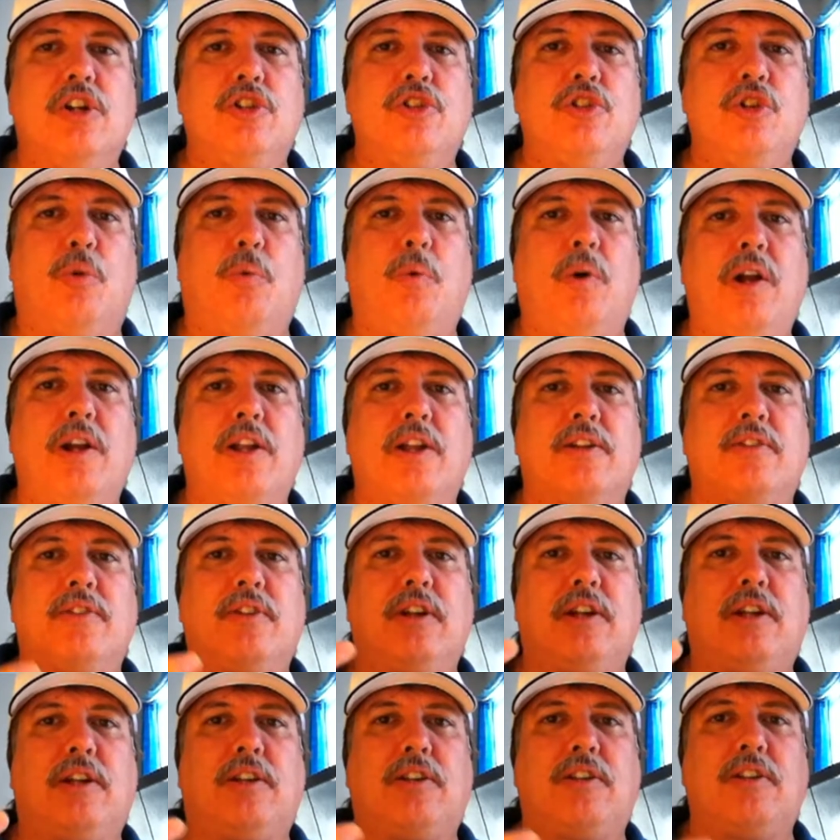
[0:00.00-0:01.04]
You'll want to
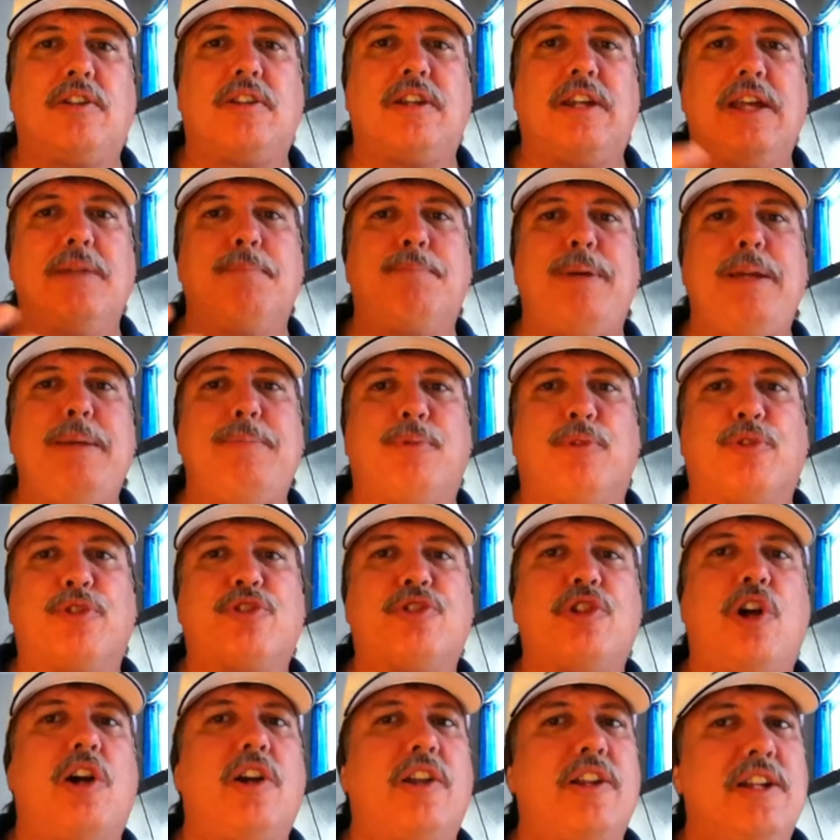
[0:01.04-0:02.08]
get people
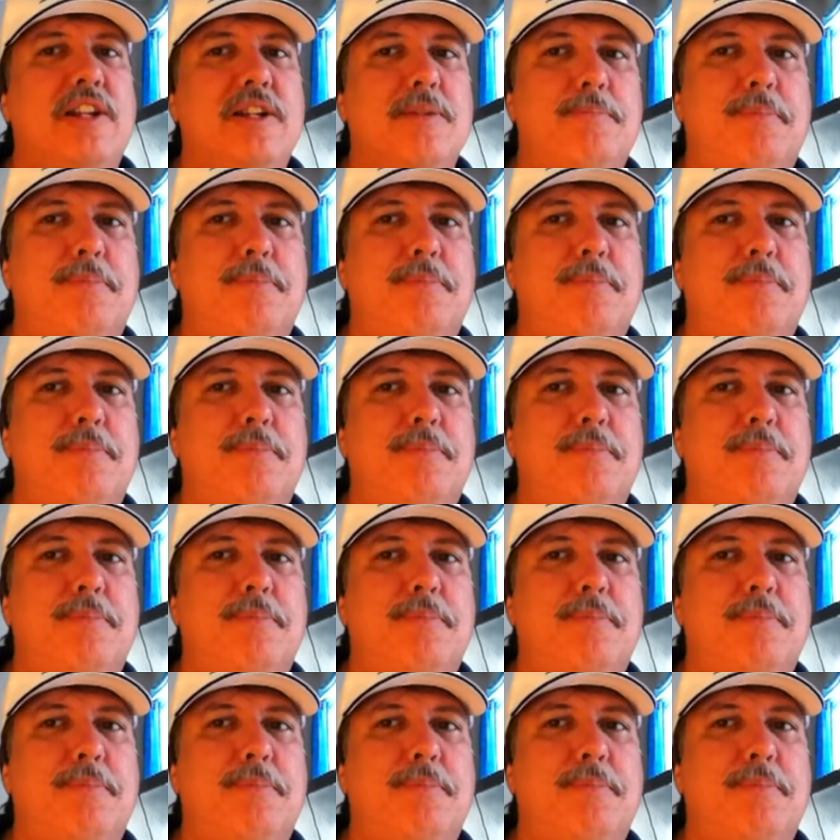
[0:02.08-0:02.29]
started in